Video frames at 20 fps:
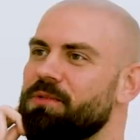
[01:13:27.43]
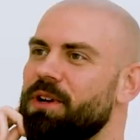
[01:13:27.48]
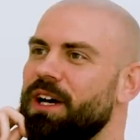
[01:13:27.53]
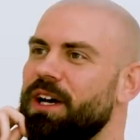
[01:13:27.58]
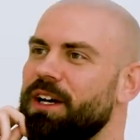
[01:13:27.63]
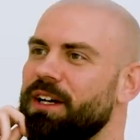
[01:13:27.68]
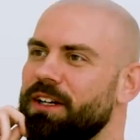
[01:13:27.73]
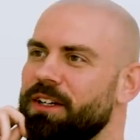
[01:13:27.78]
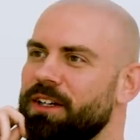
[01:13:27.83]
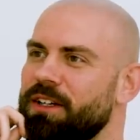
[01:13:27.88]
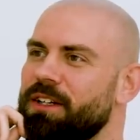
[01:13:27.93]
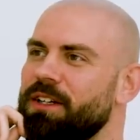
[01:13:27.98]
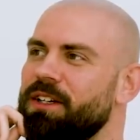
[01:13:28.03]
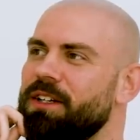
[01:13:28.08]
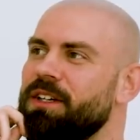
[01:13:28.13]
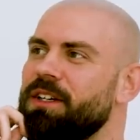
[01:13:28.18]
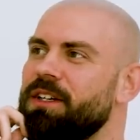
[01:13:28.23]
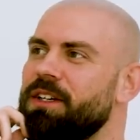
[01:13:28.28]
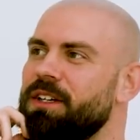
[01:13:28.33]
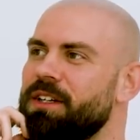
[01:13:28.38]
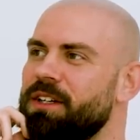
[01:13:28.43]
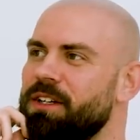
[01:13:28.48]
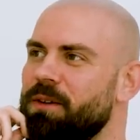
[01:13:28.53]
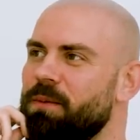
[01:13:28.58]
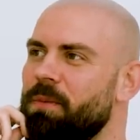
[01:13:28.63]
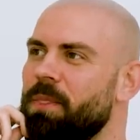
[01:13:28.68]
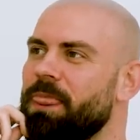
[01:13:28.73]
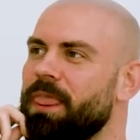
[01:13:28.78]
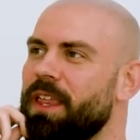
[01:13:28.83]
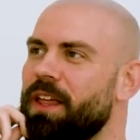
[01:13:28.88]
where
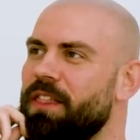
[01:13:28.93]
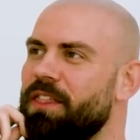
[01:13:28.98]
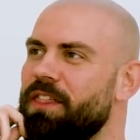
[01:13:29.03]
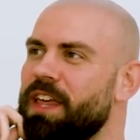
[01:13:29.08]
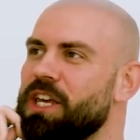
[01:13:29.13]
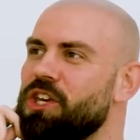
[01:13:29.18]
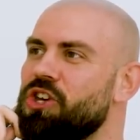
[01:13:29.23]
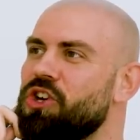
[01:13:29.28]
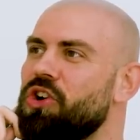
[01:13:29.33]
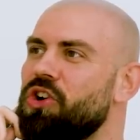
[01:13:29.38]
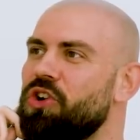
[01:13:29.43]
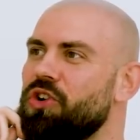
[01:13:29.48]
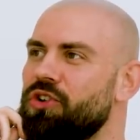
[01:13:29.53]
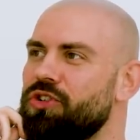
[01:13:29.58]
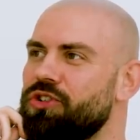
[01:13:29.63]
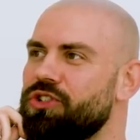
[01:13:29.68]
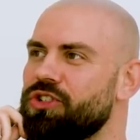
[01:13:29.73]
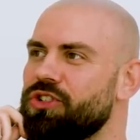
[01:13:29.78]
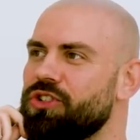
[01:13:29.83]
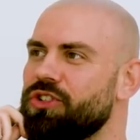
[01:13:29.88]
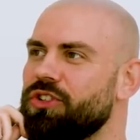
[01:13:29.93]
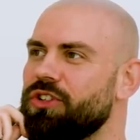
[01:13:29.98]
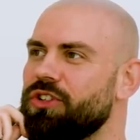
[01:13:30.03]
they could